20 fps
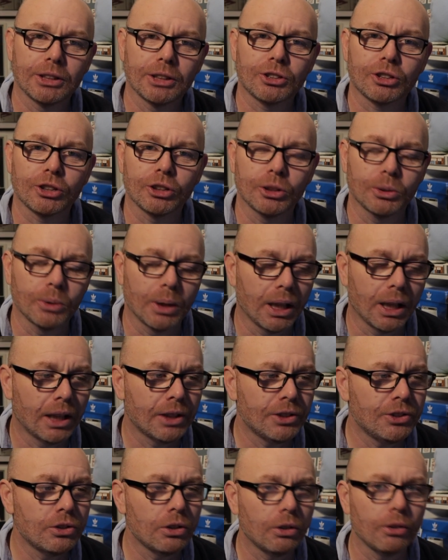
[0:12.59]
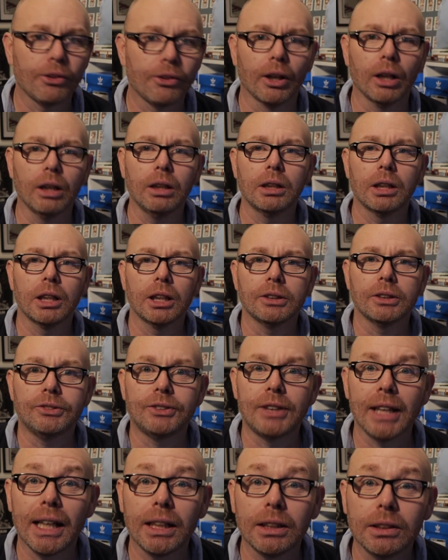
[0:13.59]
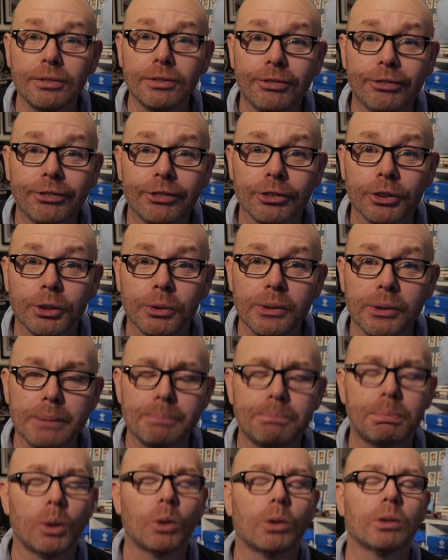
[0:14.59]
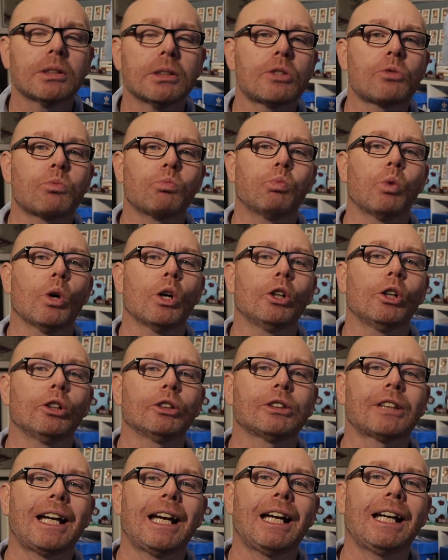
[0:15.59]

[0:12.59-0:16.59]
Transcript: to another Delve Through the Bowlers World